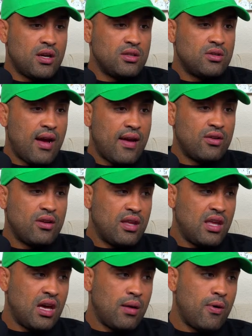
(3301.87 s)
you have to
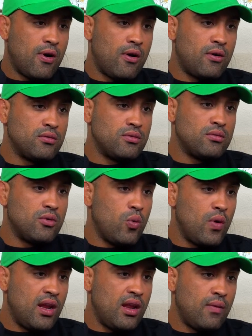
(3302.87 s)
think about
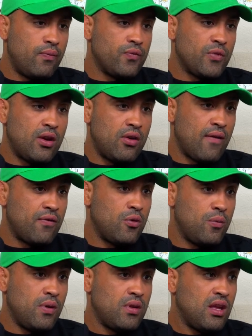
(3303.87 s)
winning, and you have to
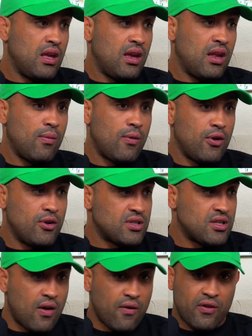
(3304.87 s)
be thinking about
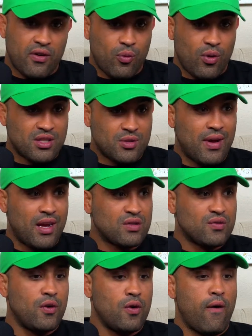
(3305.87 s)
yourself and what's best
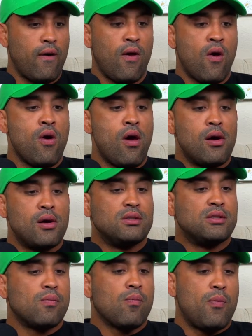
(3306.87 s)
for you.
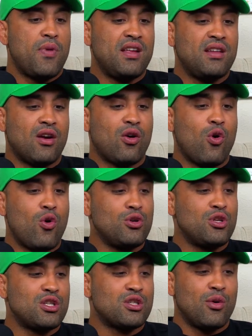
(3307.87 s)
Being the
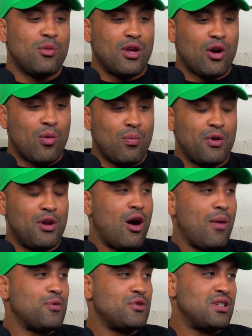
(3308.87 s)
coach is the completely
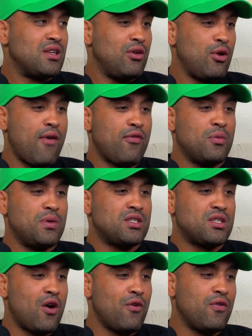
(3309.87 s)
opposite. You have to be
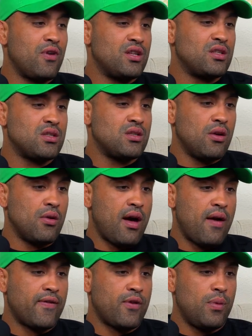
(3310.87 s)
selfless. You
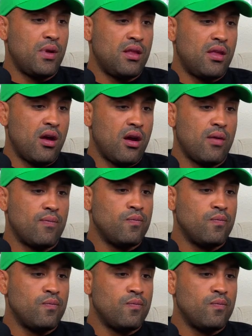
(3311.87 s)
have to be there